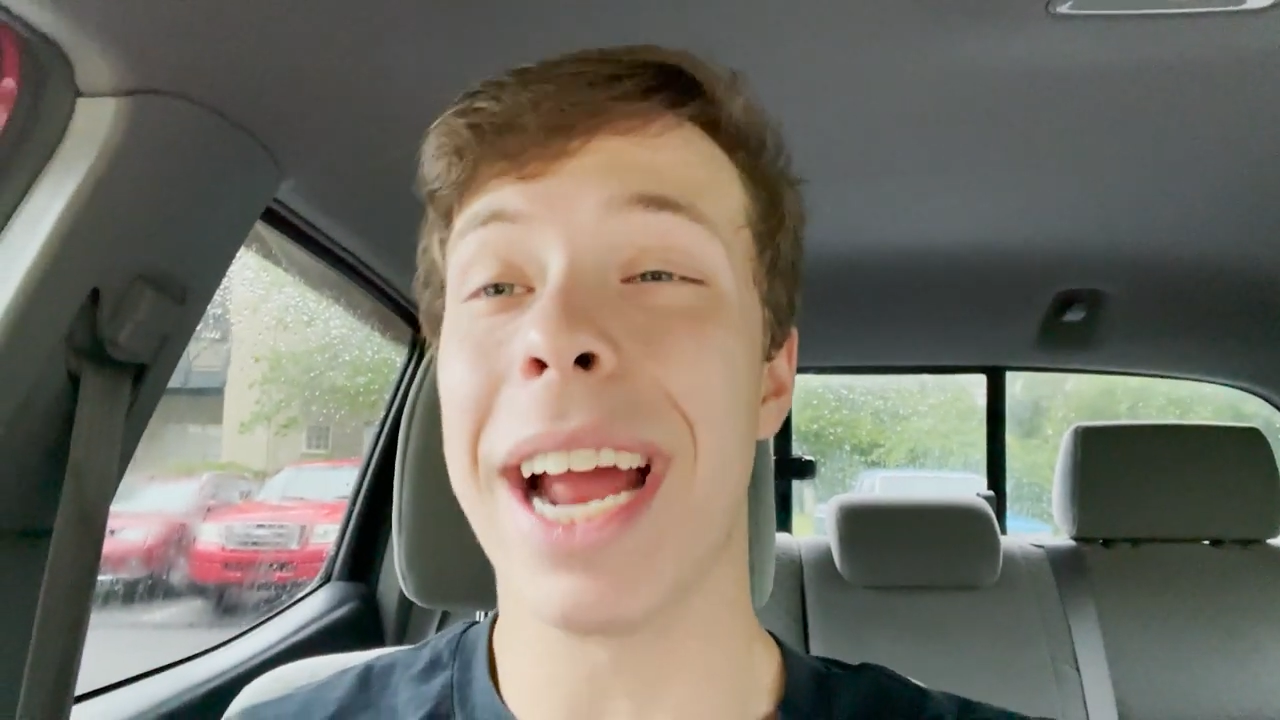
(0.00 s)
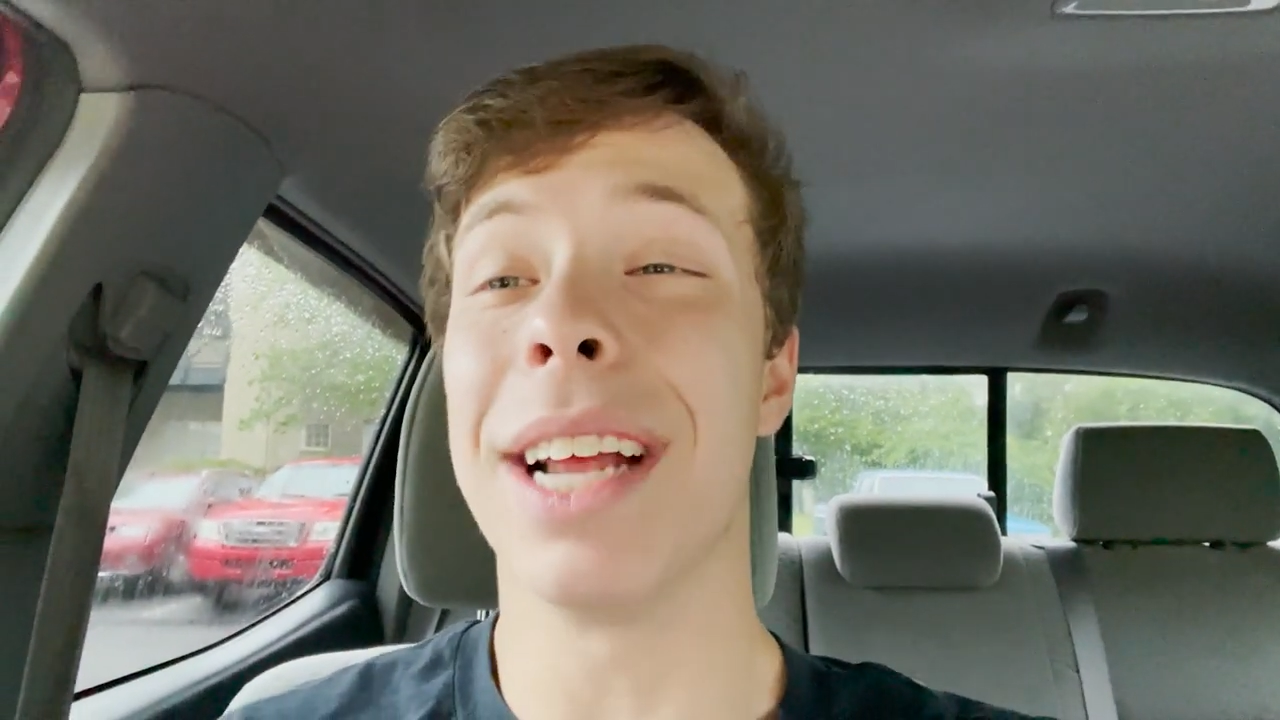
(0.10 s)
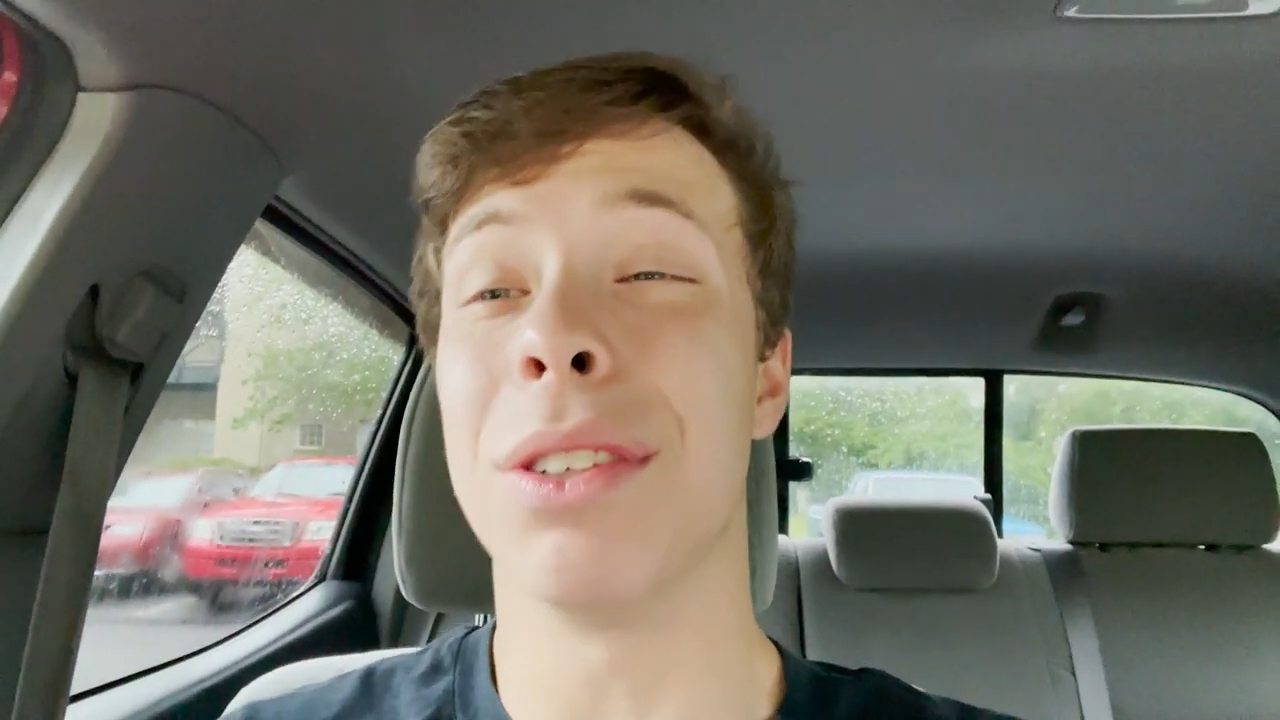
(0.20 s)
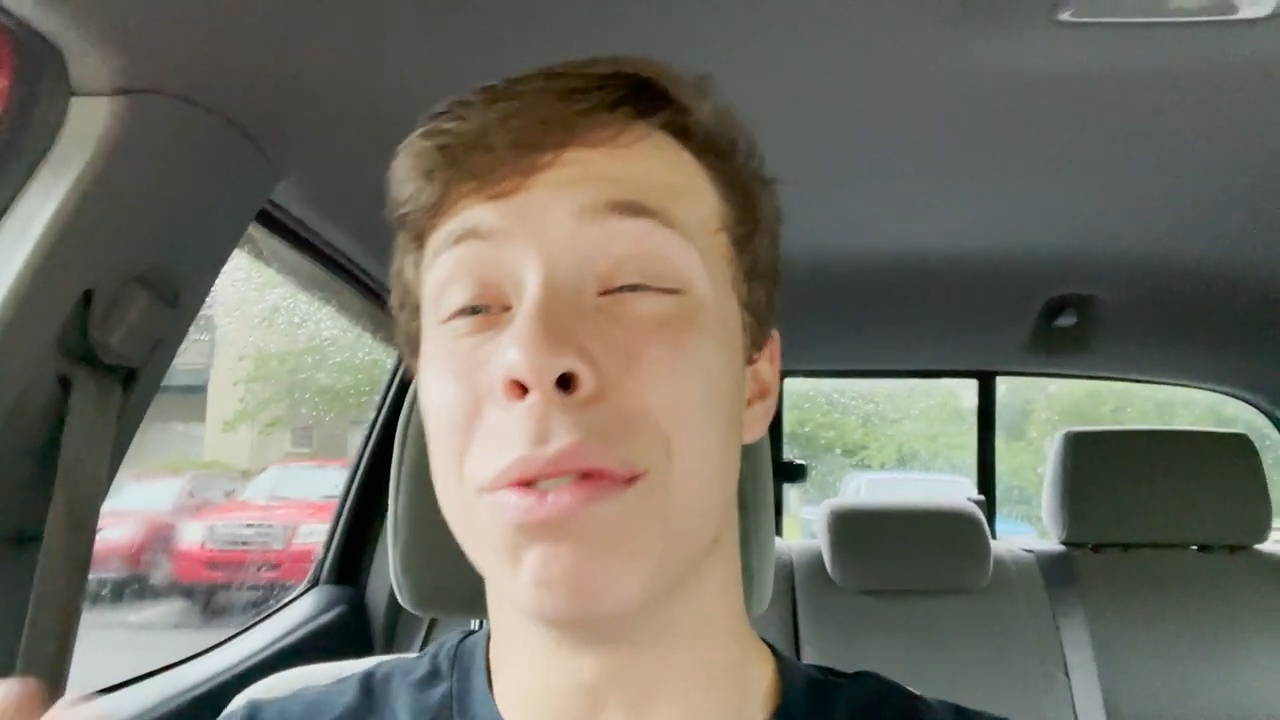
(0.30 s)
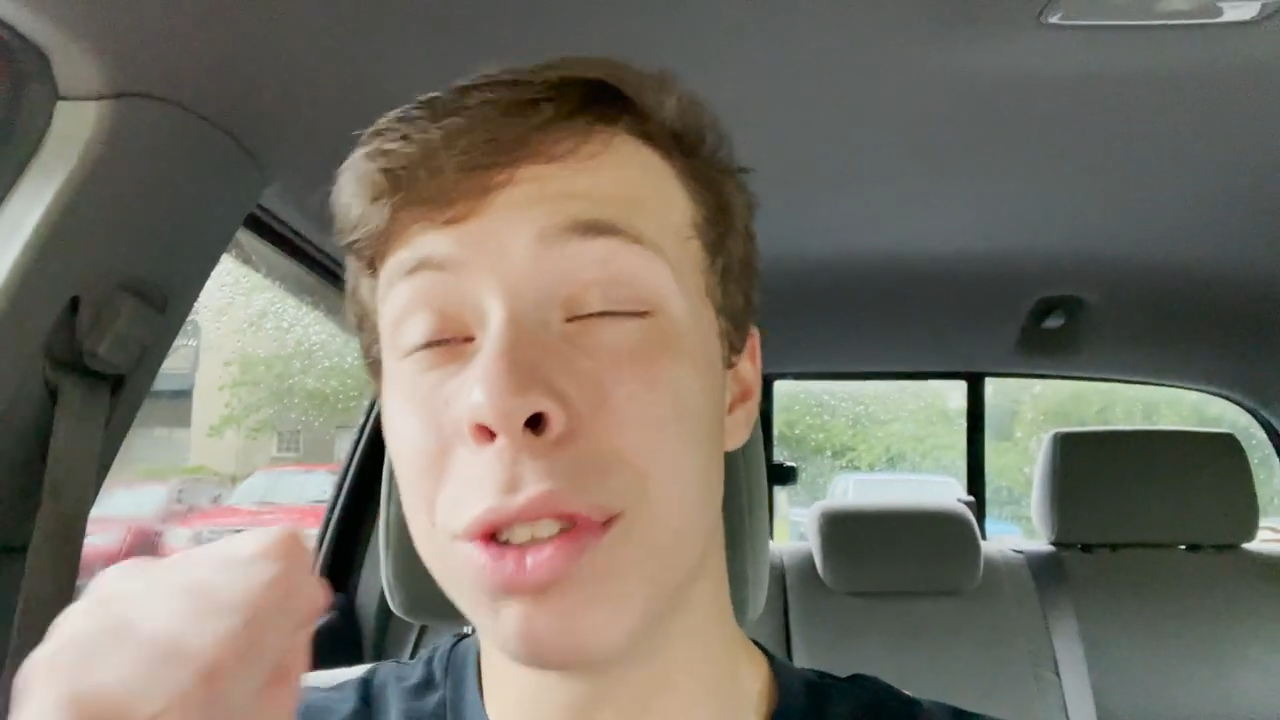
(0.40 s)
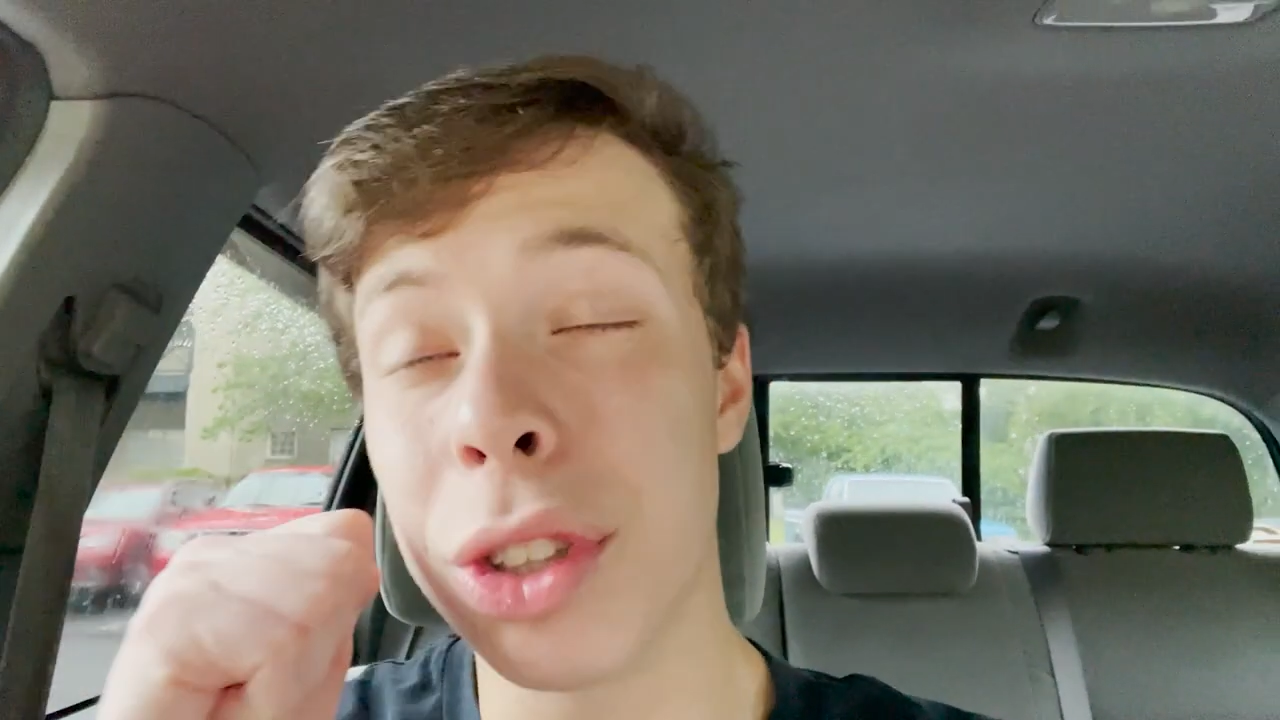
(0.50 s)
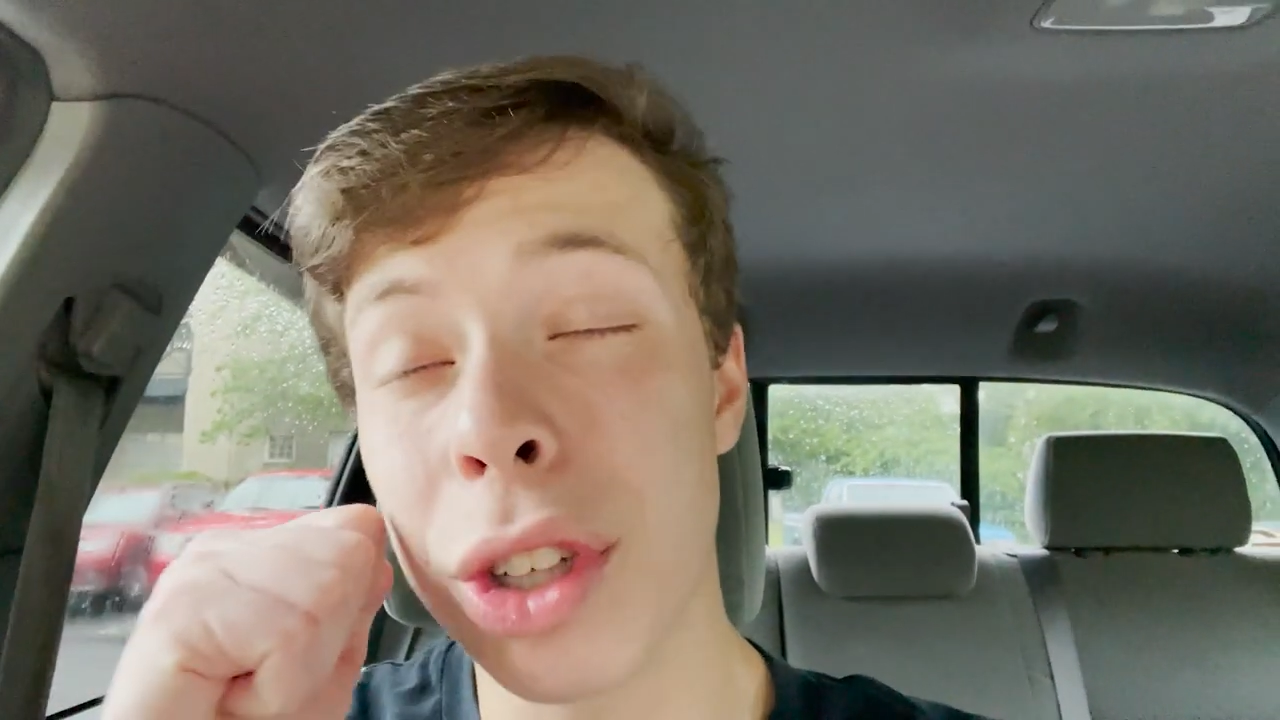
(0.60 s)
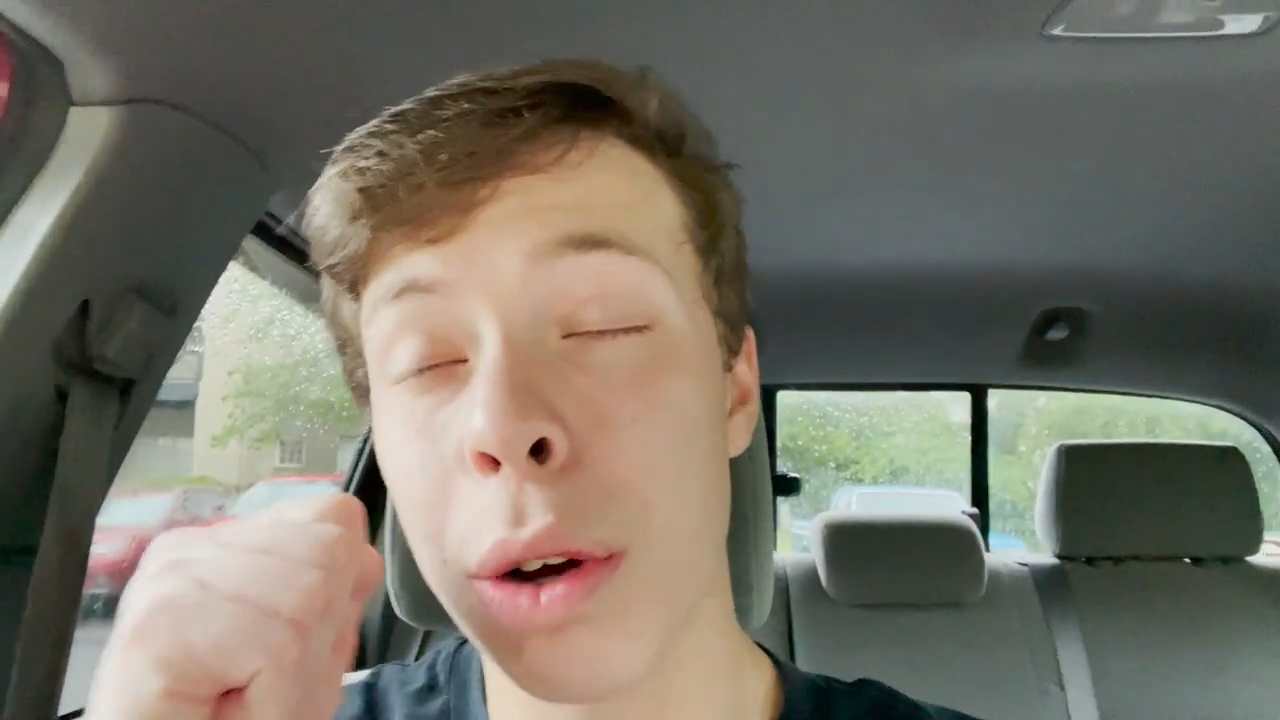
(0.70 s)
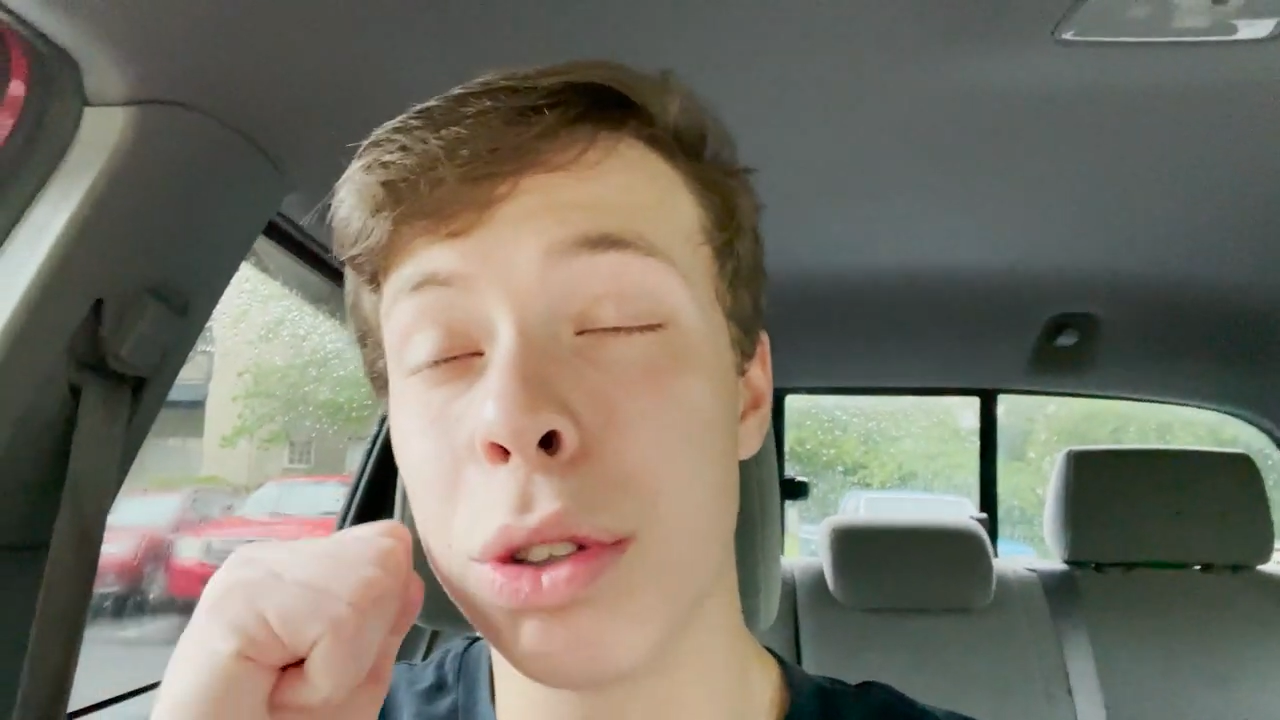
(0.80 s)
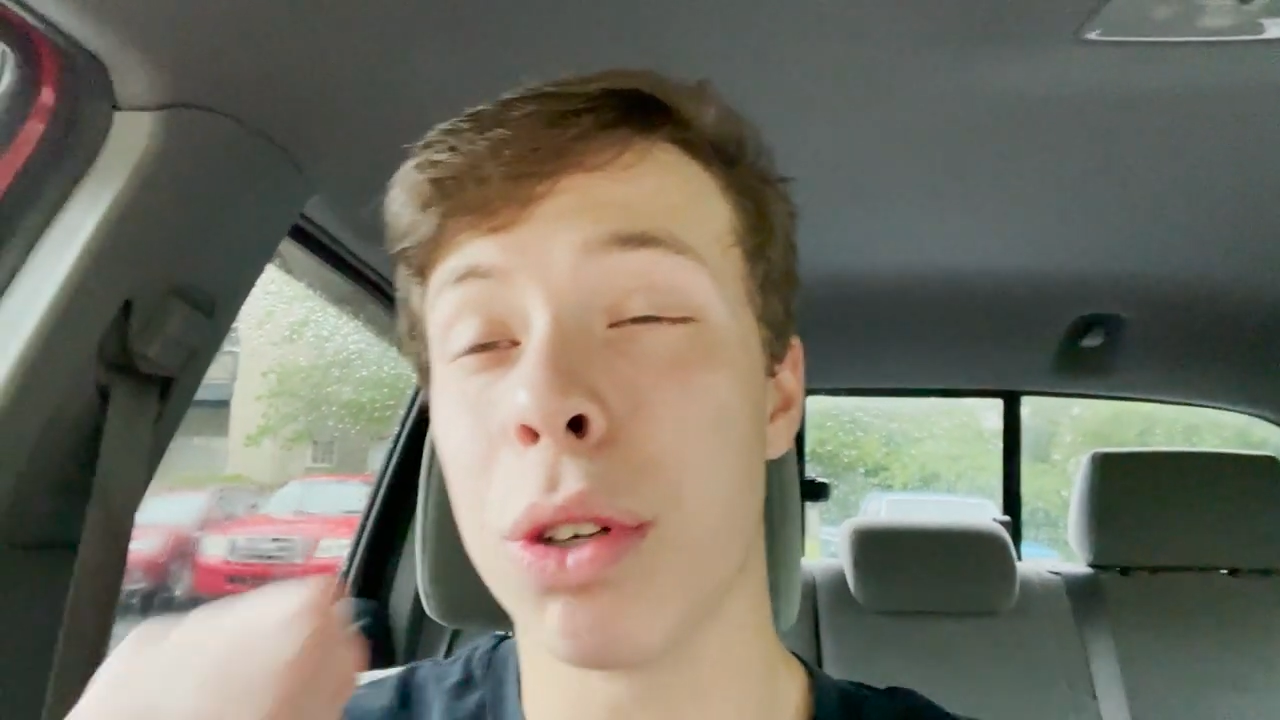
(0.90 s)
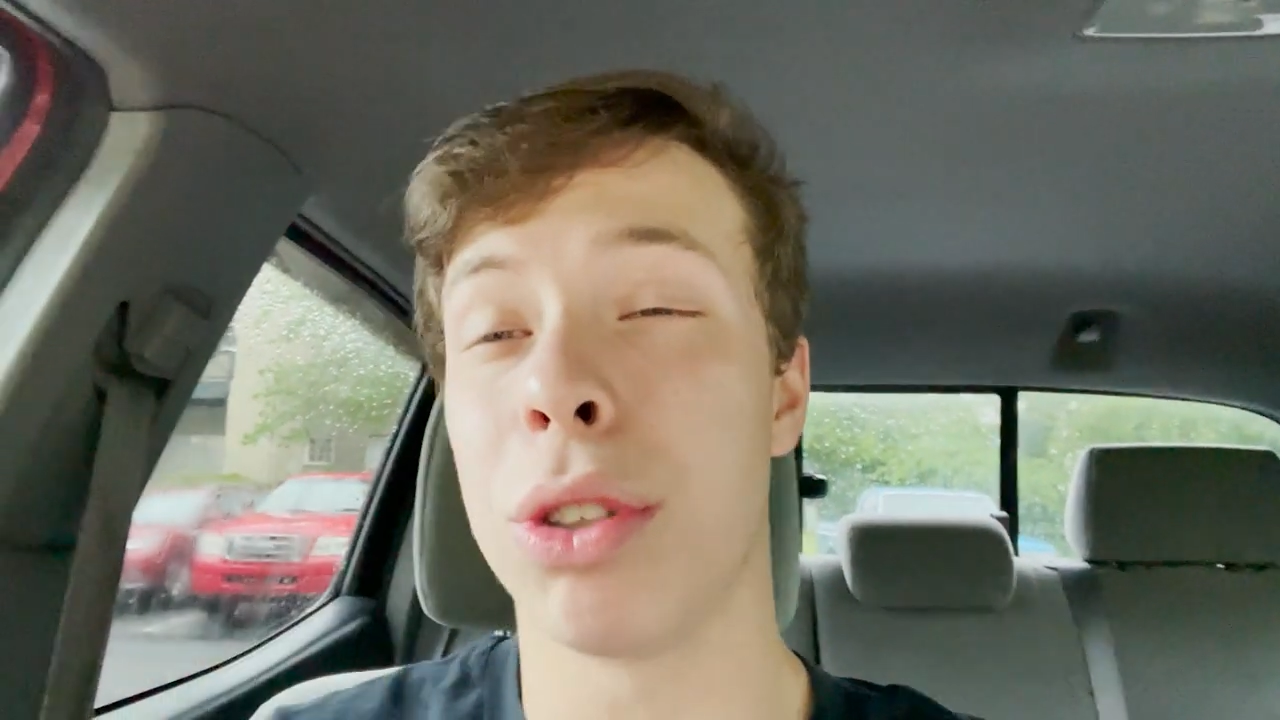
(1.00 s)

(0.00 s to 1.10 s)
It is so, so,